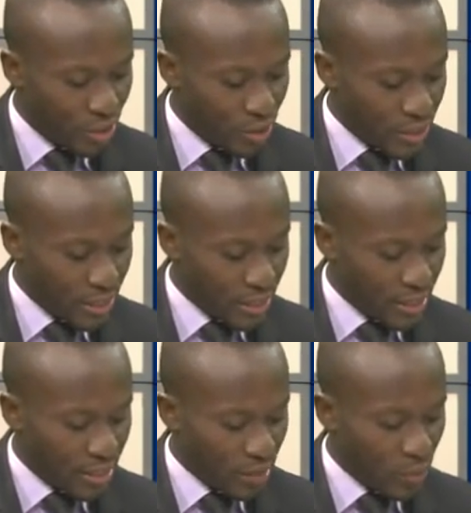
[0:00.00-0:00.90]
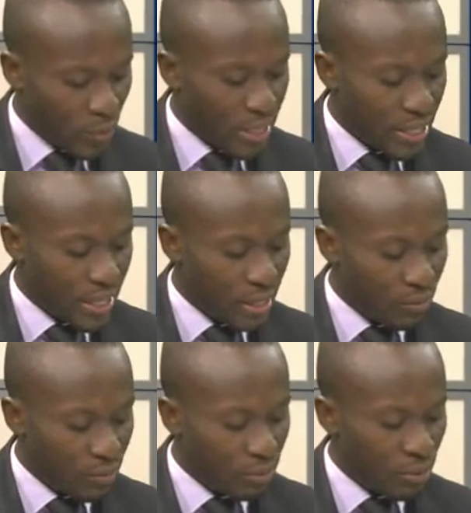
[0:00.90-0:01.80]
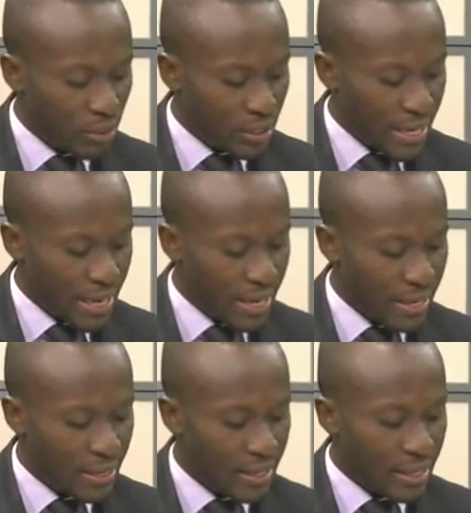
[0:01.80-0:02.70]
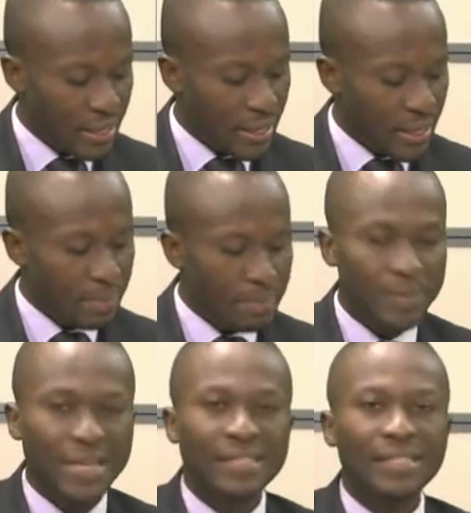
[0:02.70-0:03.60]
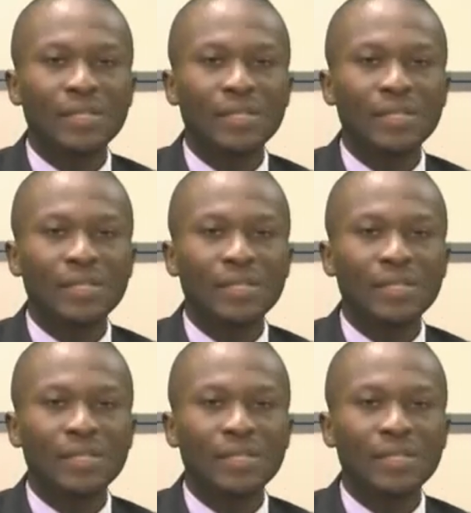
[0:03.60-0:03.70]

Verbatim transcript: You see where they wrote here a bloody